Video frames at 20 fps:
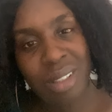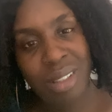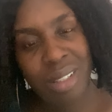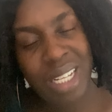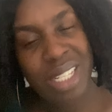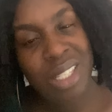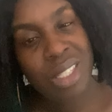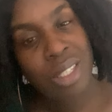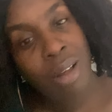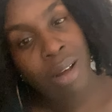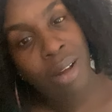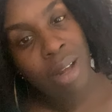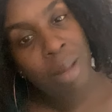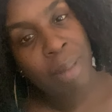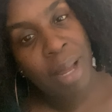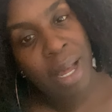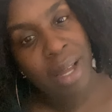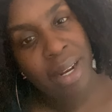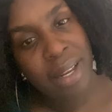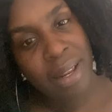Let's talk
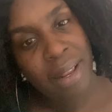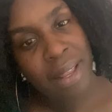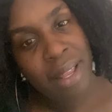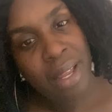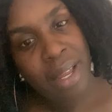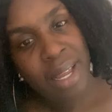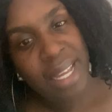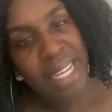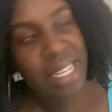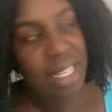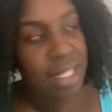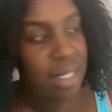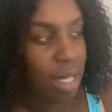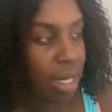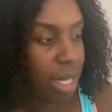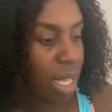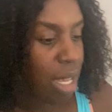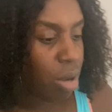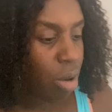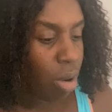about it. Is
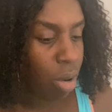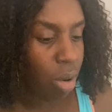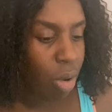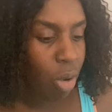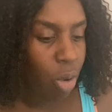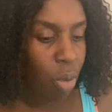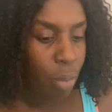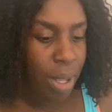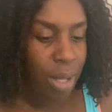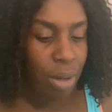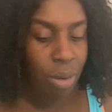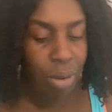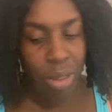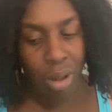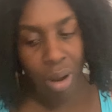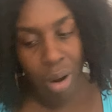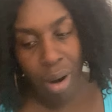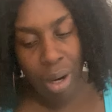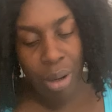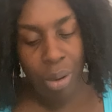the ego gonna win or
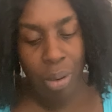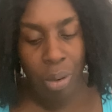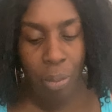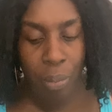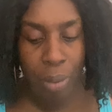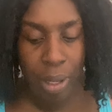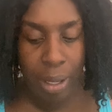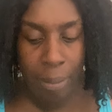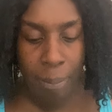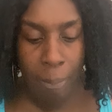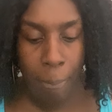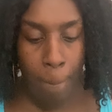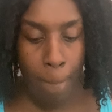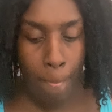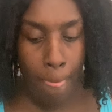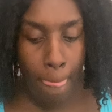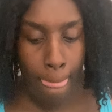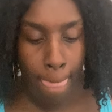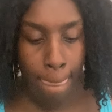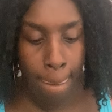the heart gonna win?
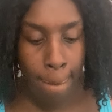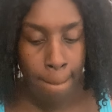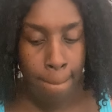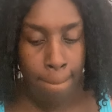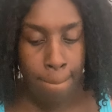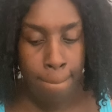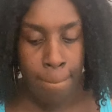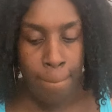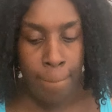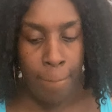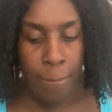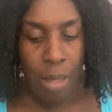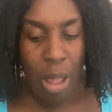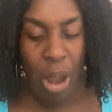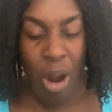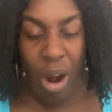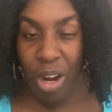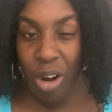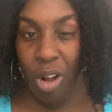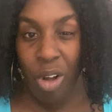
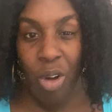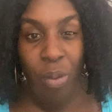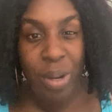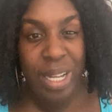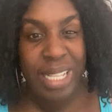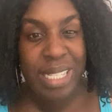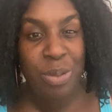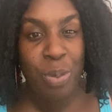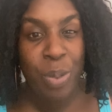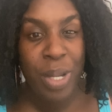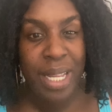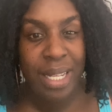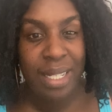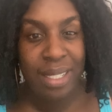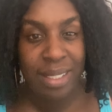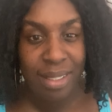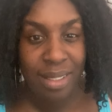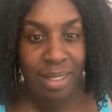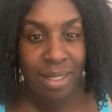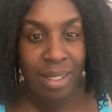Heart always
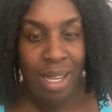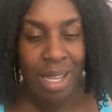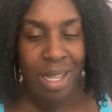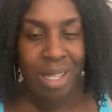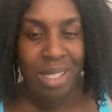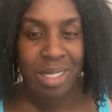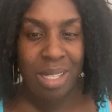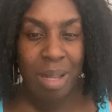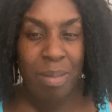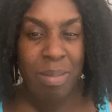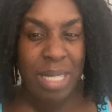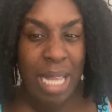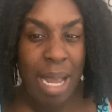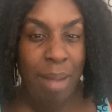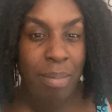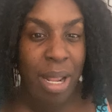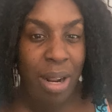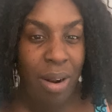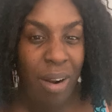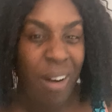win.
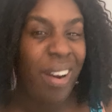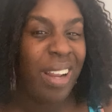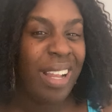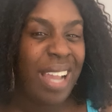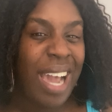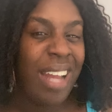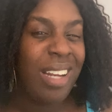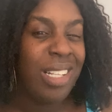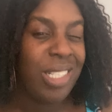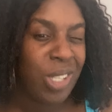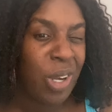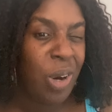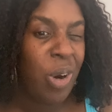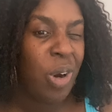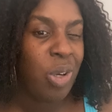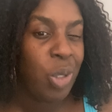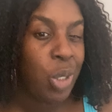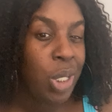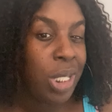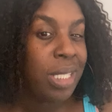Sometimes that heart gotta
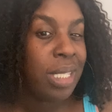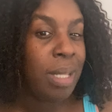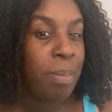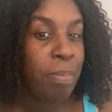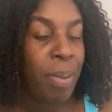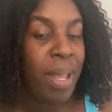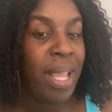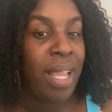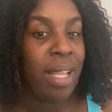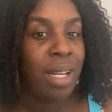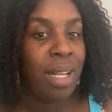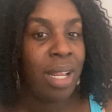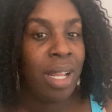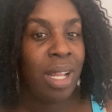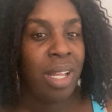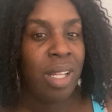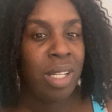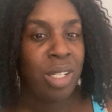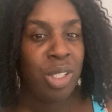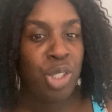turn just a bit
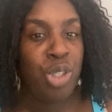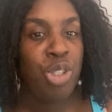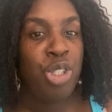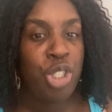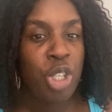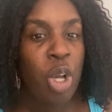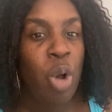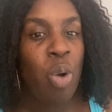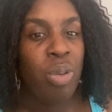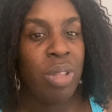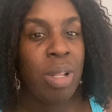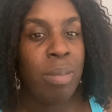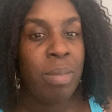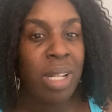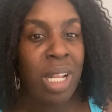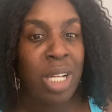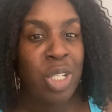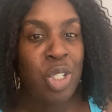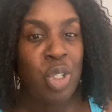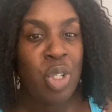to show them and
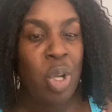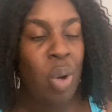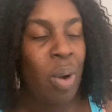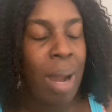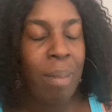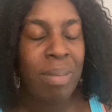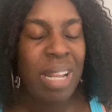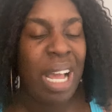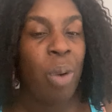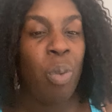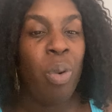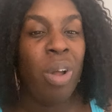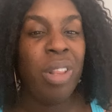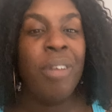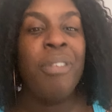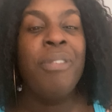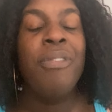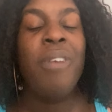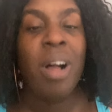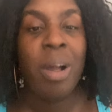let you know I'm not one to
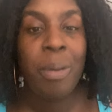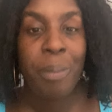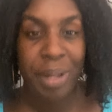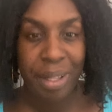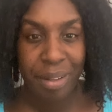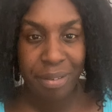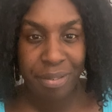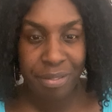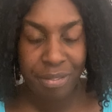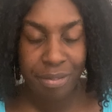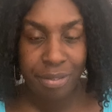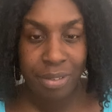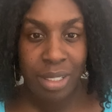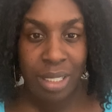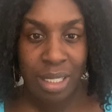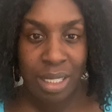fuck with.